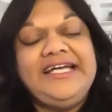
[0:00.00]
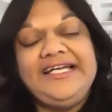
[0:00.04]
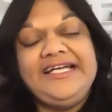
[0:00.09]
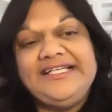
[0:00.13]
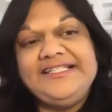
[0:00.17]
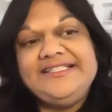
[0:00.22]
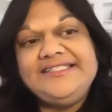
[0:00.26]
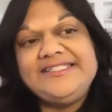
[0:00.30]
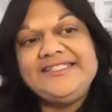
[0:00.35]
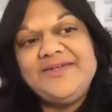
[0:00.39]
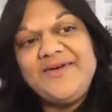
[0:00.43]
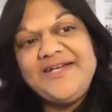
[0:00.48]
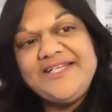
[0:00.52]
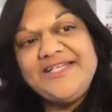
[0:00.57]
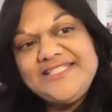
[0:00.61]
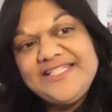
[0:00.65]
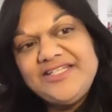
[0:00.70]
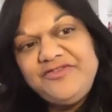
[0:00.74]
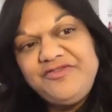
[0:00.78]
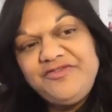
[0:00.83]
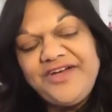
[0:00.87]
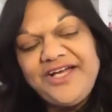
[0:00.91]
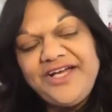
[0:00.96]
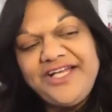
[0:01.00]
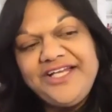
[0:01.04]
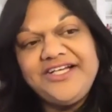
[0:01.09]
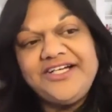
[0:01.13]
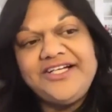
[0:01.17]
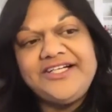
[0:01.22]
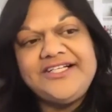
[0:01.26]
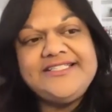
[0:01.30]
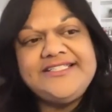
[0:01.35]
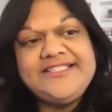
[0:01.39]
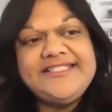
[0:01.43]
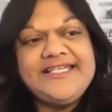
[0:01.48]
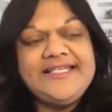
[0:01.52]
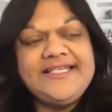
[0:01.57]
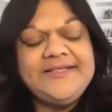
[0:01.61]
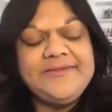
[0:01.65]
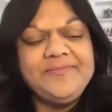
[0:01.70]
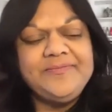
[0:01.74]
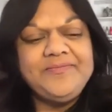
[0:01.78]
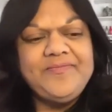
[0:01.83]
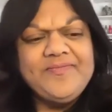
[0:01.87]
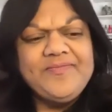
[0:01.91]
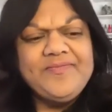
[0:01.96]
And so I did fine art and
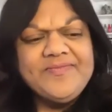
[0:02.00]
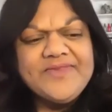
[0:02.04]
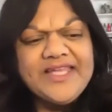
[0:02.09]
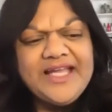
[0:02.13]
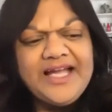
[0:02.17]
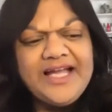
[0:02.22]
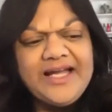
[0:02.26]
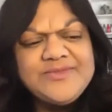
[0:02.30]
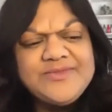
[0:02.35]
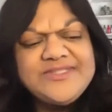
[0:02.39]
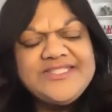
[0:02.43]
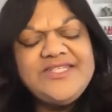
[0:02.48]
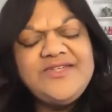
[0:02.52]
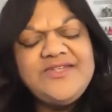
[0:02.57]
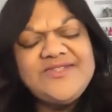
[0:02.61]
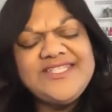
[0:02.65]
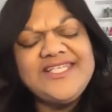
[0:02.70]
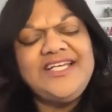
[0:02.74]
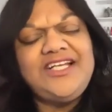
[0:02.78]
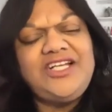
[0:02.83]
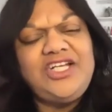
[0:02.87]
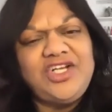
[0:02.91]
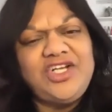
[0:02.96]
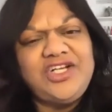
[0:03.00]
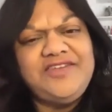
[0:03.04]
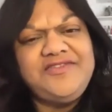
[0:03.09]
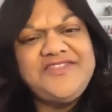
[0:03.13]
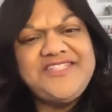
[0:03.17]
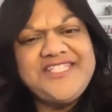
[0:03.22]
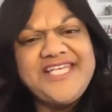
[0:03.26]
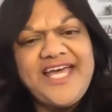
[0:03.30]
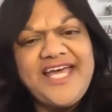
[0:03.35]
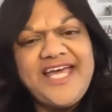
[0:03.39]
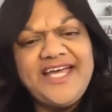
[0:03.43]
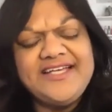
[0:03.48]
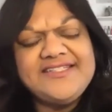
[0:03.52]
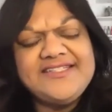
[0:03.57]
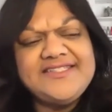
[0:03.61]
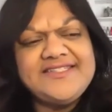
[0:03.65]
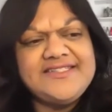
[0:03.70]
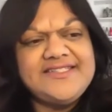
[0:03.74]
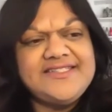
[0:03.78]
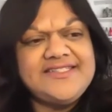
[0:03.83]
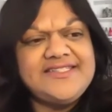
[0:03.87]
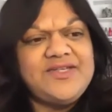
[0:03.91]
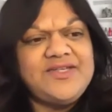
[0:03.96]
I was using a lot of
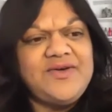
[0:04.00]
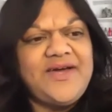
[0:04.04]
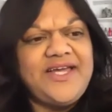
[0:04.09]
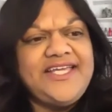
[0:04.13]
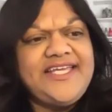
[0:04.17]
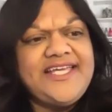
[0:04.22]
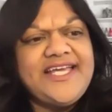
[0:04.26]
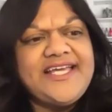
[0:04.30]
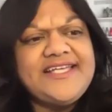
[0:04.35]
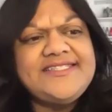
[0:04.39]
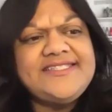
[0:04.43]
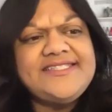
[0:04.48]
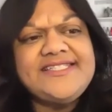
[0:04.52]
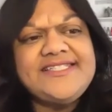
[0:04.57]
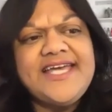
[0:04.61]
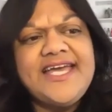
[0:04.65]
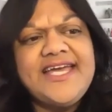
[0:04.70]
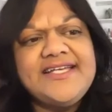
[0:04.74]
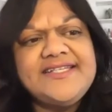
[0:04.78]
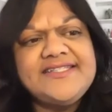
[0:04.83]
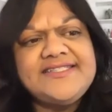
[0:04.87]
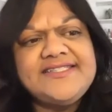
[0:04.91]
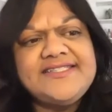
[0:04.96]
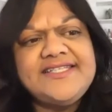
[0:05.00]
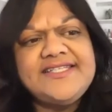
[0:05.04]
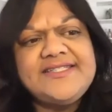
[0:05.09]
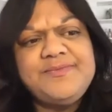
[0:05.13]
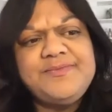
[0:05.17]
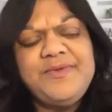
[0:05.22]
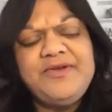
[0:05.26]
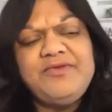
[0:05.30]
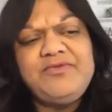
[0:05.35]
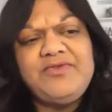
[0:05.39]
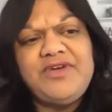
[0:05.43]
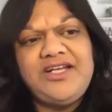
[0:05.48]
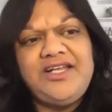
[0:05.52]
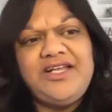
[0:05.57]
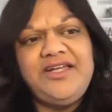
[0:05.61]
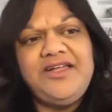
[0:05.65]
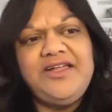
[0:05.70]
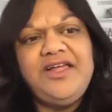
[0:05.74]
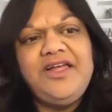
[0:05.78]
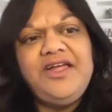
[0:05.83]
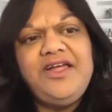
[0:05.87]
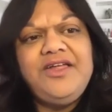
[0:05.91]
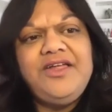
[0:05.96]
text. So I guess text has been
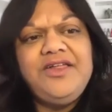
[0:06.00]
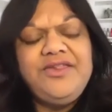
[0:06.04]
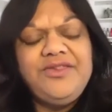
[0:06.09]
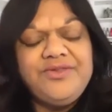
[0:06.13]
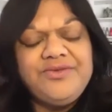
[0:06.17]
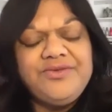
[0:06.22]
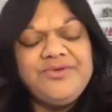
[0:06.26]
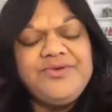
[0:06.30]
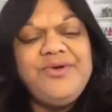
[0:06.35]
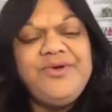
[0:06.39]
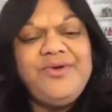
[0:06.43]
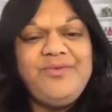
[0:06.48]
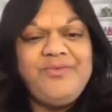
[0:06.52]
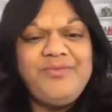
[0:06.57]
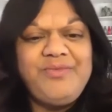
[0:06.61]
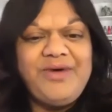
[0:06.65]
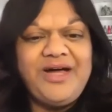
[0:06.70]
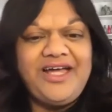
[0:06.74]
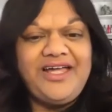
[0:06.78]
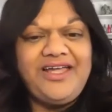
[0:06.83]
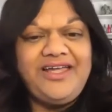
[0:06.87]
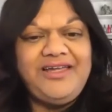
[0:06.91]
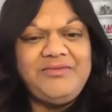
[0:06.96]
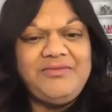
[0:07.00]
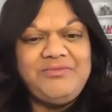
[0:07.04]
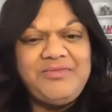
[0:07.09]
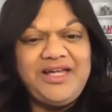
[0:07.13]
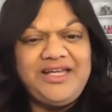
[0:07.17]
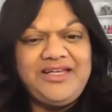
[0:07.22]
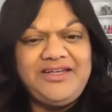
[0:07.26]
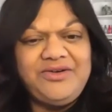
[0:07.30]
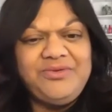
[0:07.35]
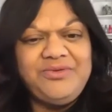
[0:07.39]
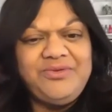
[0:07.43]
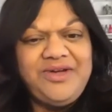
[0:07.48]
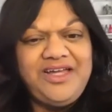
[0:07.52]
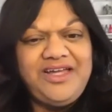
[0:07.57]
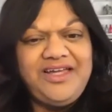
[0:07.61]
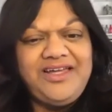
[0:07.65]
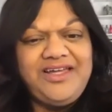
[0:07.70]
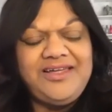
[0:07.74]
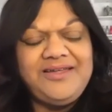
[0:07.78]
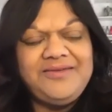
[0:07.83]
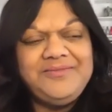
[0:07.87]
running through my, my career.